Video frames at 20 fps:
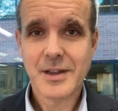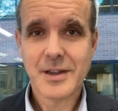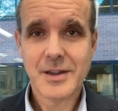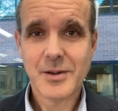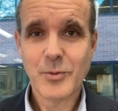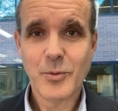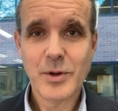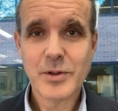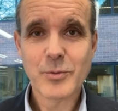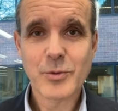
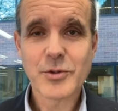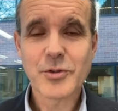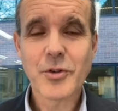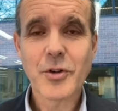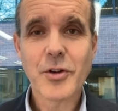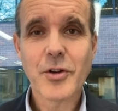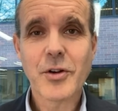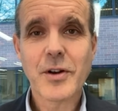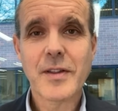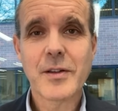what was
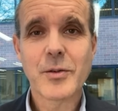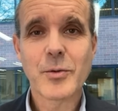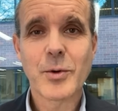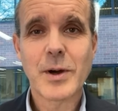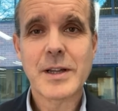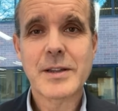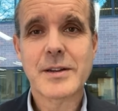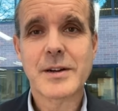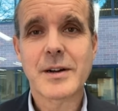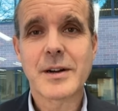going on
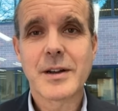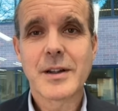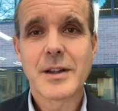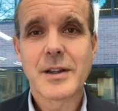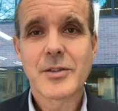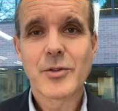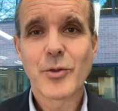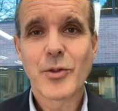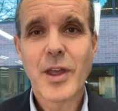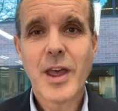underwater.
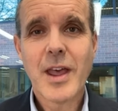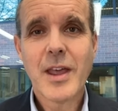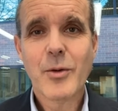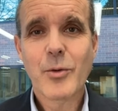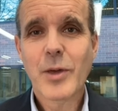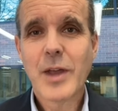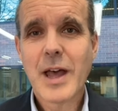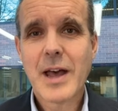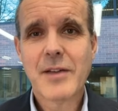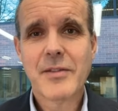Today,
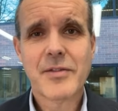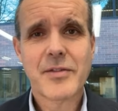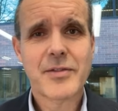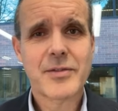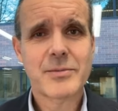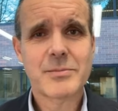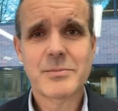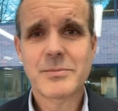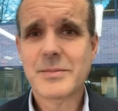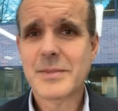we
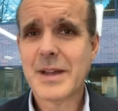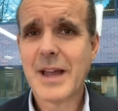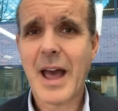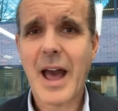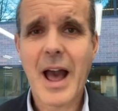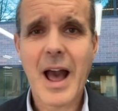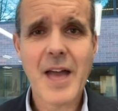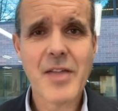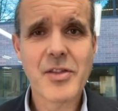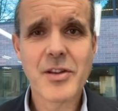have
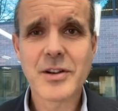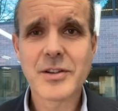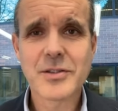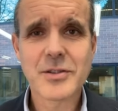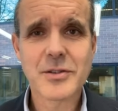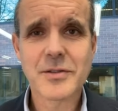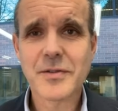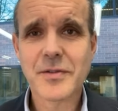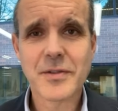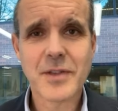
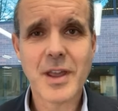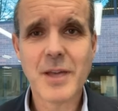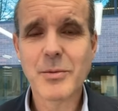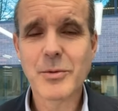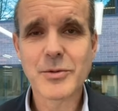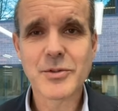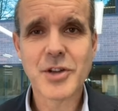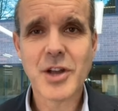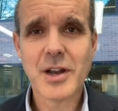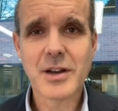hundreds of
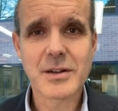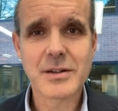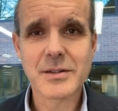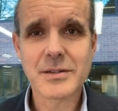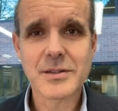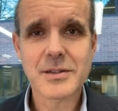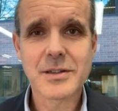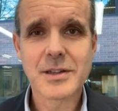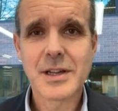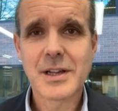cable
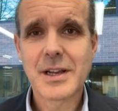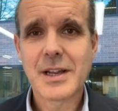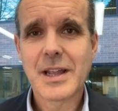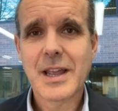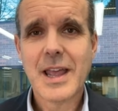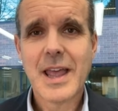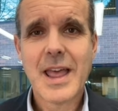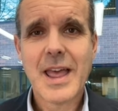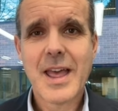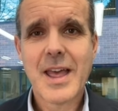channels,
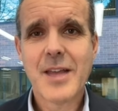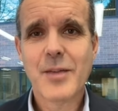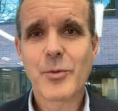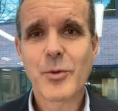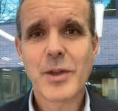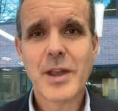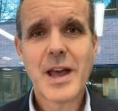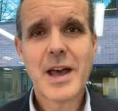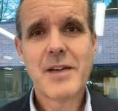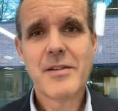
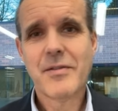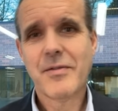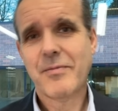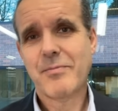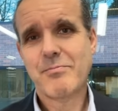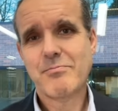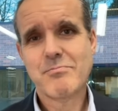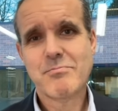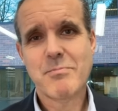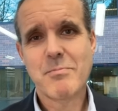and we have
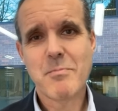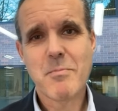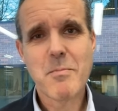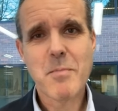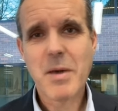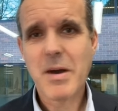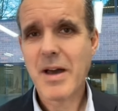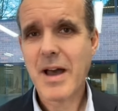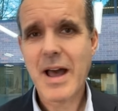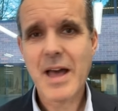
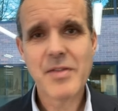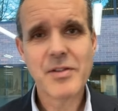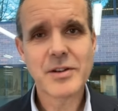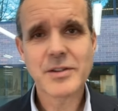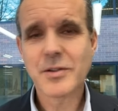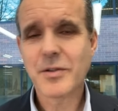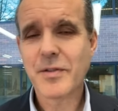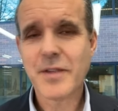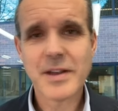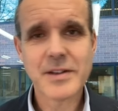
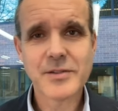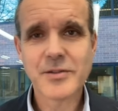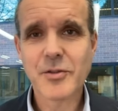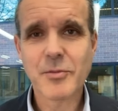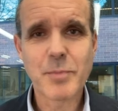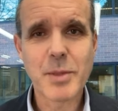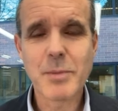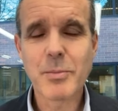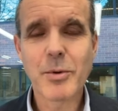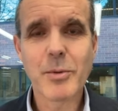hundreds of thousands
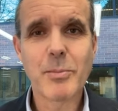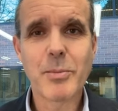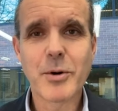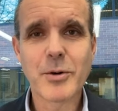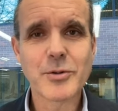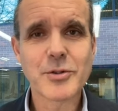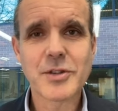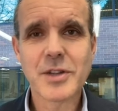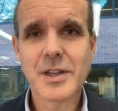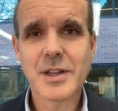of people
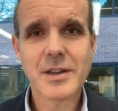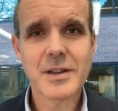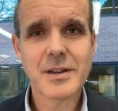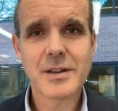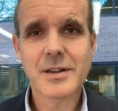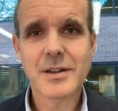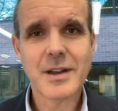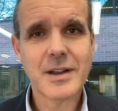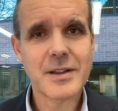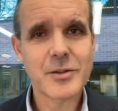
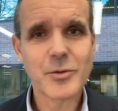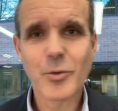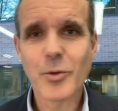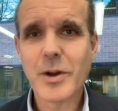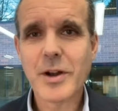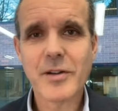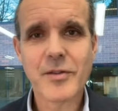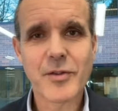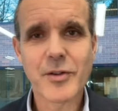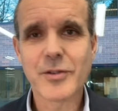posting
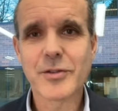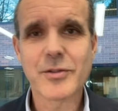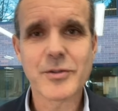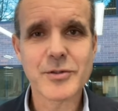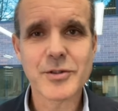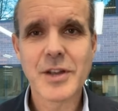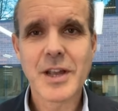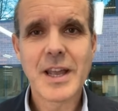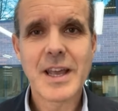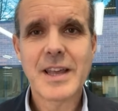underwater
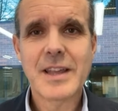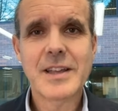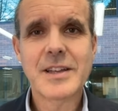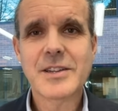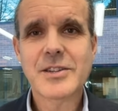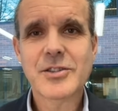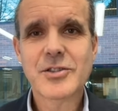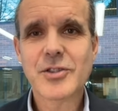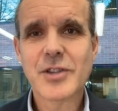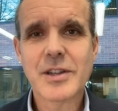photos.
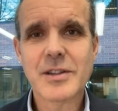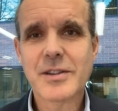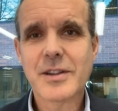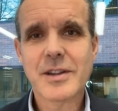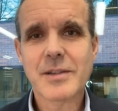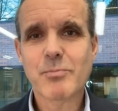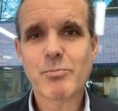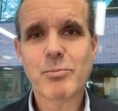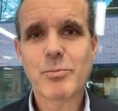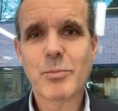Is
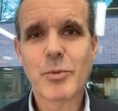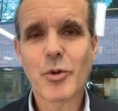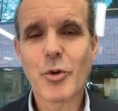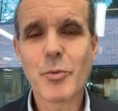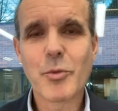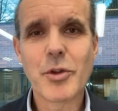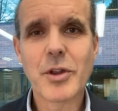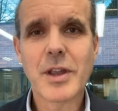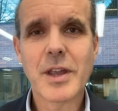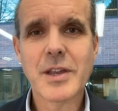the
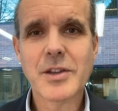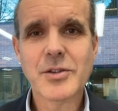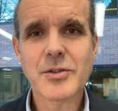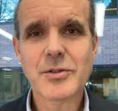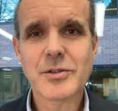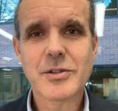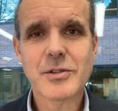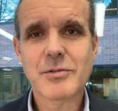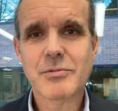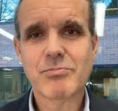
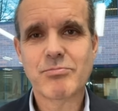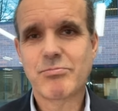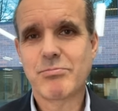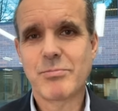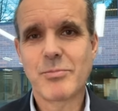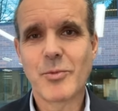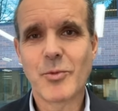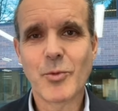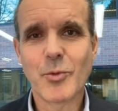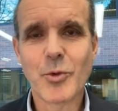communications
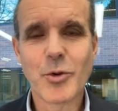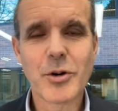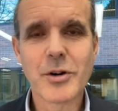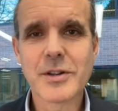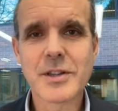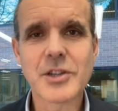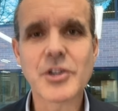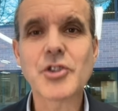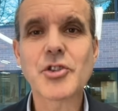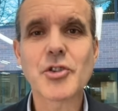
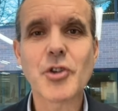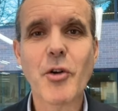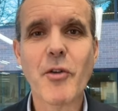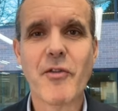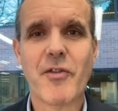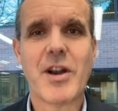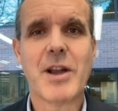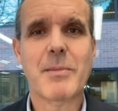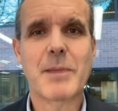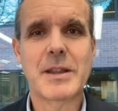world is so
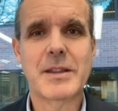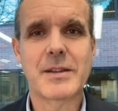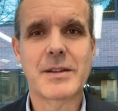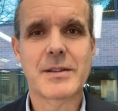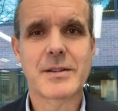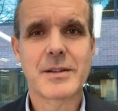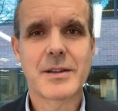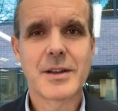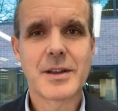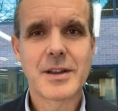
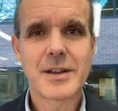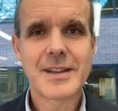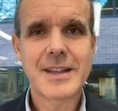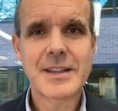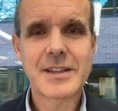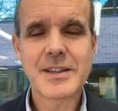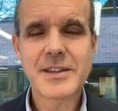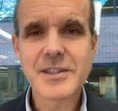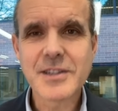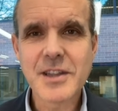fragmented
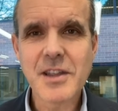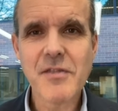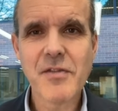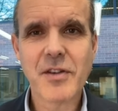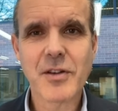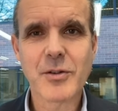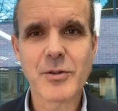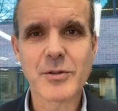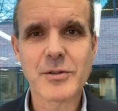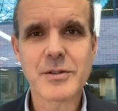that it's
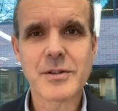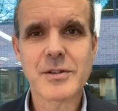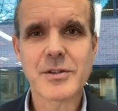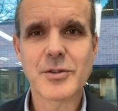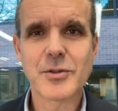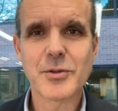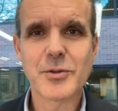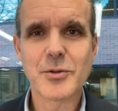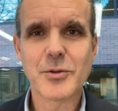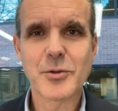difficult
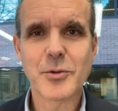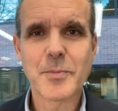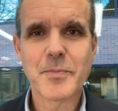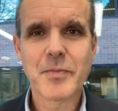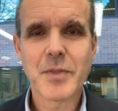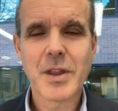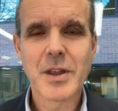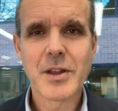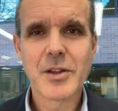to